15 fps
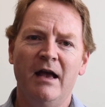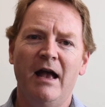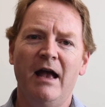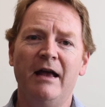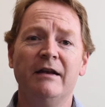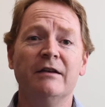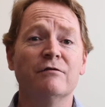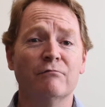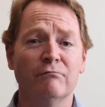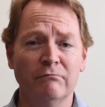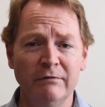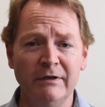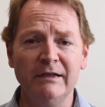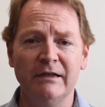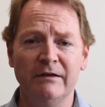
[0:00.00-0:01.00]
and is
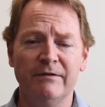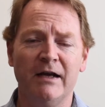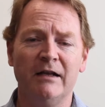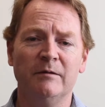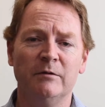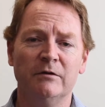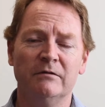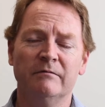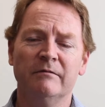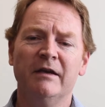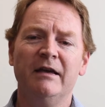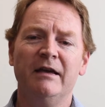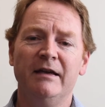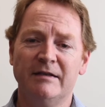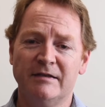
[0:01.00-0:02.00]
really valuable.
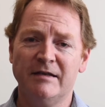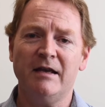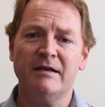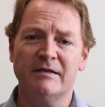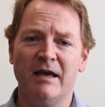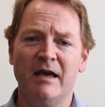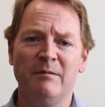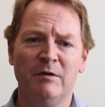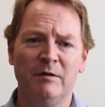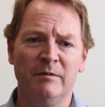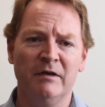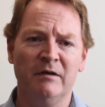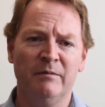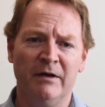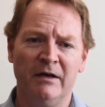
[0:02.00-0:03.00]
It sets ABB
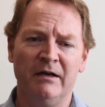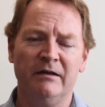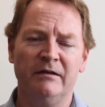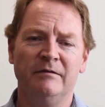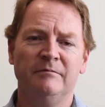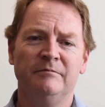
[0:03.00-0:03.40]
apart.